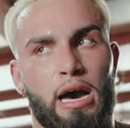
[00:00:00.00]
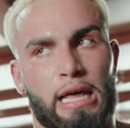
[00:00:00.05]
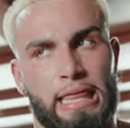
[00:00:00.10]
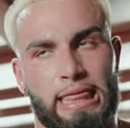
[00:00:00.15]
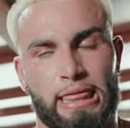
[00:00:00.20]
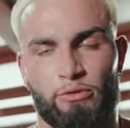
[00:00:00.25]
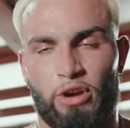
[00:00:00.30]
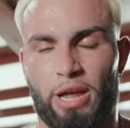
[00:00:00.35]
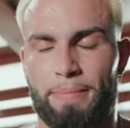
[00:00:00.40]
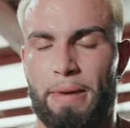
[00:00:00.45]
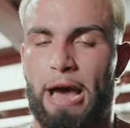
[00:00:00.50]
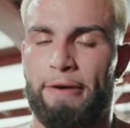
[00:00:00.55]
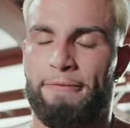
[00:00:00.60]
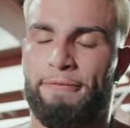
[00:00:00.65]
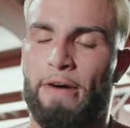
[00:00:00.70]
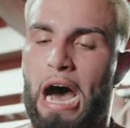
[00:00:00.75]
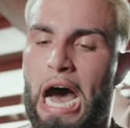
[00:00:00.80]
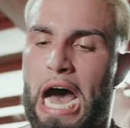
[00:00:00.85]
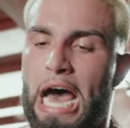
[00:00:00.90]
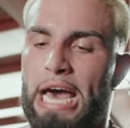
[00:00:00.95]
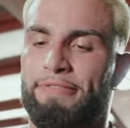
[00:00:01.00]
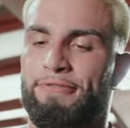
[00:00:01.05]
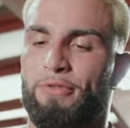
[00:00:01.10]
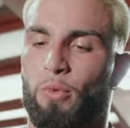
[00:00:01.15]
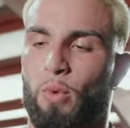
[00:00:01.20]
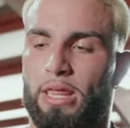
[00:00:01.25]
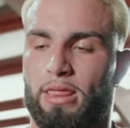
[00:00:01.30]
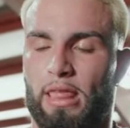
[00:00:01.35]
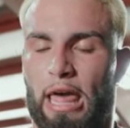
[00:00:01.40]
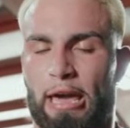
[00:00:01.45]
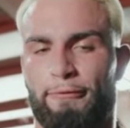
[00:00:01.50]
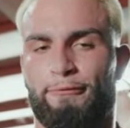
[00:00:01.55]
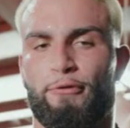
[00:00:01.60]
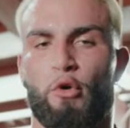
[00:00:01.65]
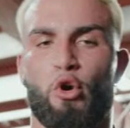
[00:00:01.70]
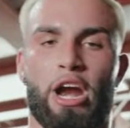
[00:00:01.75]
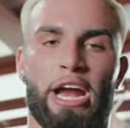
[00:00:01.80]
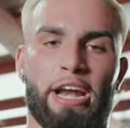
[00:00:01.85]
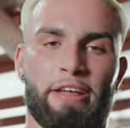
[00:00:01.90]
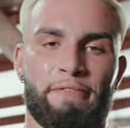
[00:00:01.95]
a 3x5 with like
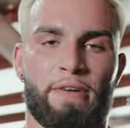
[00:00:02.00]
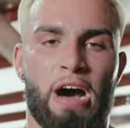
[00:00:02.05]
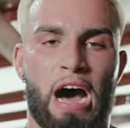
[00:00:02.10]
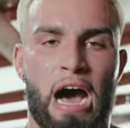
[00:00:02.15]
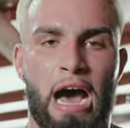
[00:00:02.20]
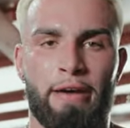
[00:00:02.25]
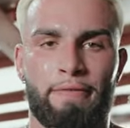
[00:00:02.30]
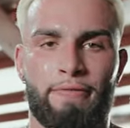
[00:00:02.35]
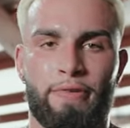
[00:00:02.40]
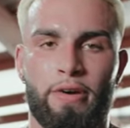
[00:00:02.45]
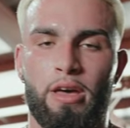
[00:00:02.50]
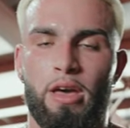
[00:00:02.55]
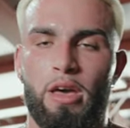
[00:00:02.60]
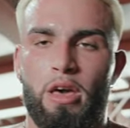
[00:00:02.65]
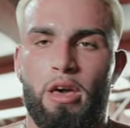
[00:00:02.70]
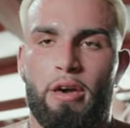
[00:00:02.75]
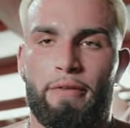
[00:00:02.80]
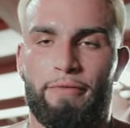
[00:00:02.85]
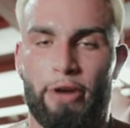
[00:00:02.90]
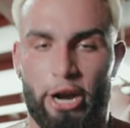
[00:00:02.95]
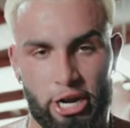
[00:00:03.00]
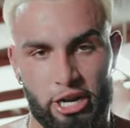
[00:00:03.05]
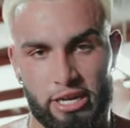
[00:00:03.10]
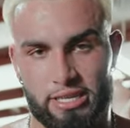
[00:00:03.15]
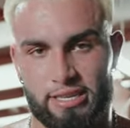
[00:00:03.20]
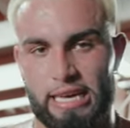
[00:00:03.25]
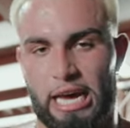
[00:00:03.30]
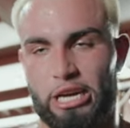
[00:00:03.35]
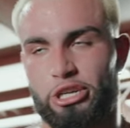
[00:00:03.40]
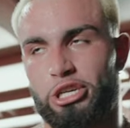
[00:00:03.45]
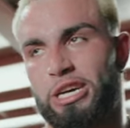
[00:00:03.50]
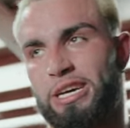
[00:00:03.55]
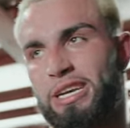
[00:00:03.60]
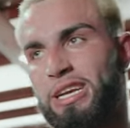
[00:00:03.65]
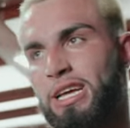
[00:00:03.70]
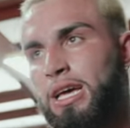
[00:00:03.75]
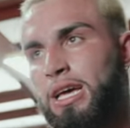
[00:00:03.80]
485. Very good session.